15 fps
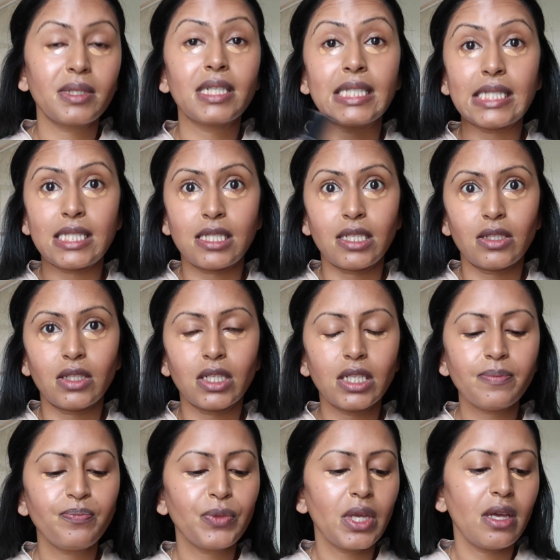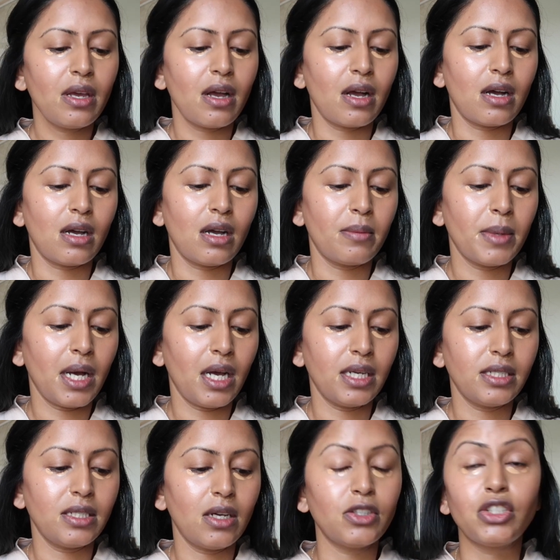concealer
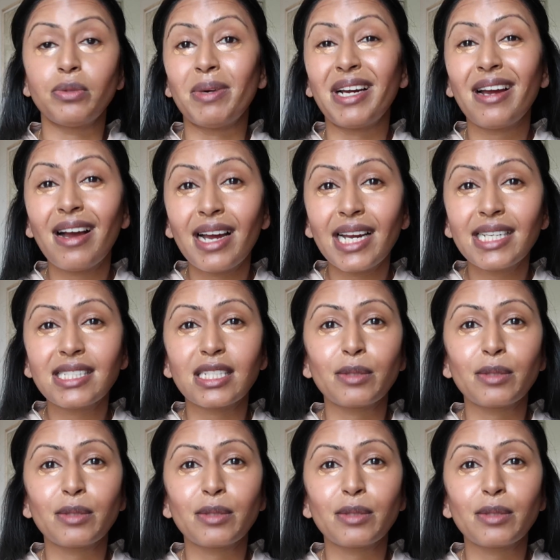under my eyes,